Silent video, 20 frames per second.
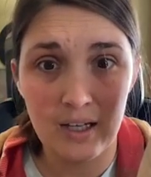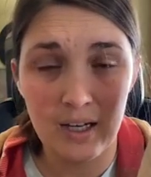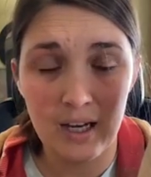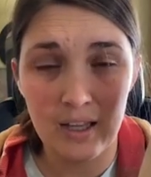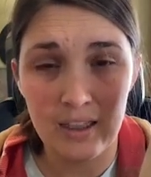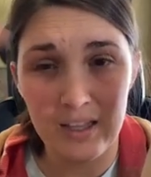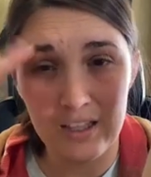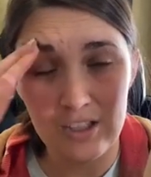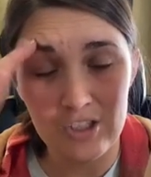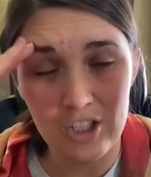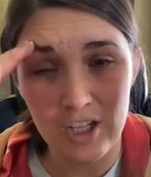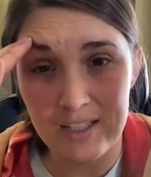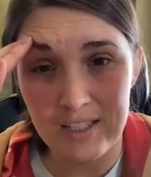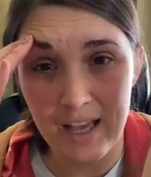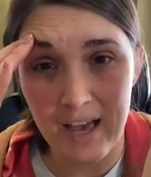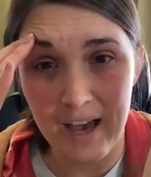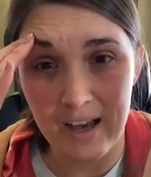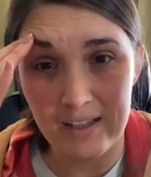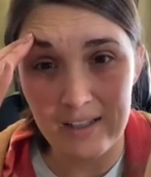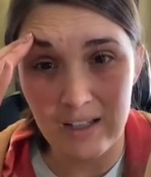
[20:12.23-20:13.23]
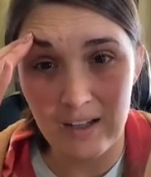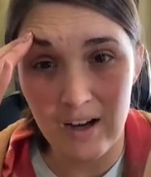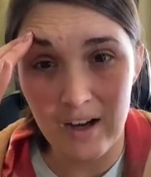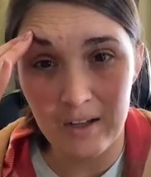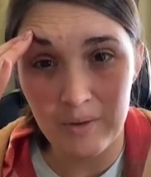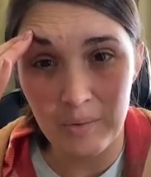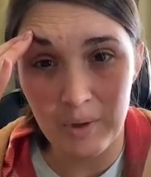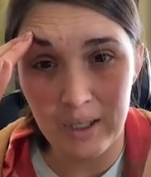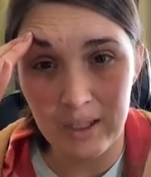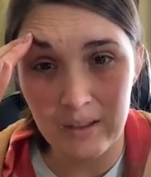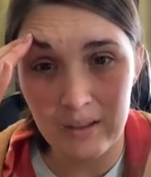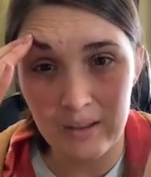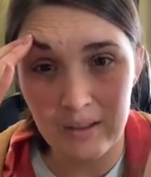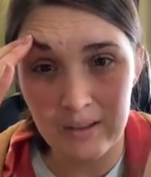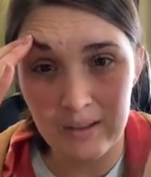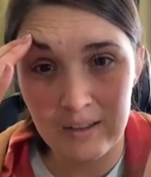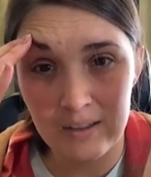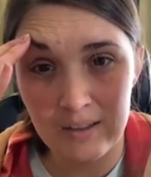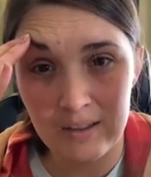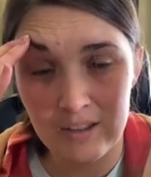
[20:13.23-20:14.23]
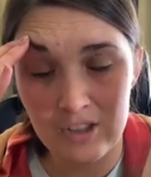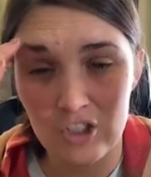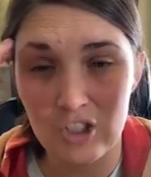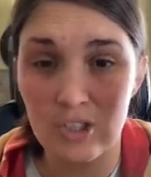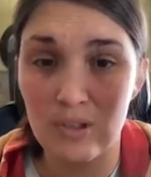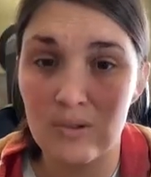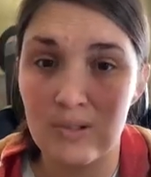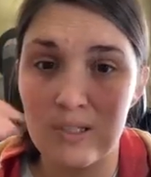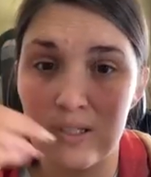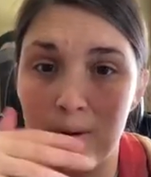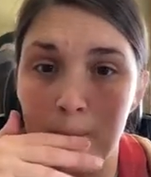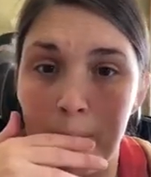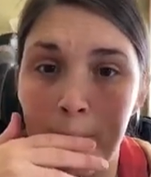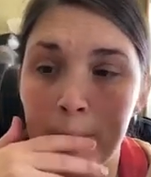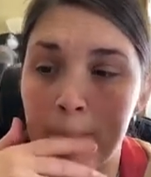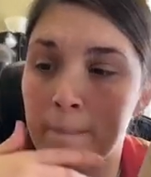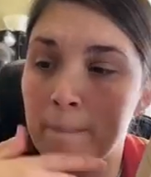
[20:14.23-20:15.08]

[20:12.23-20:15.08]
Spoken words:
I think she has a hexagon one. She used to.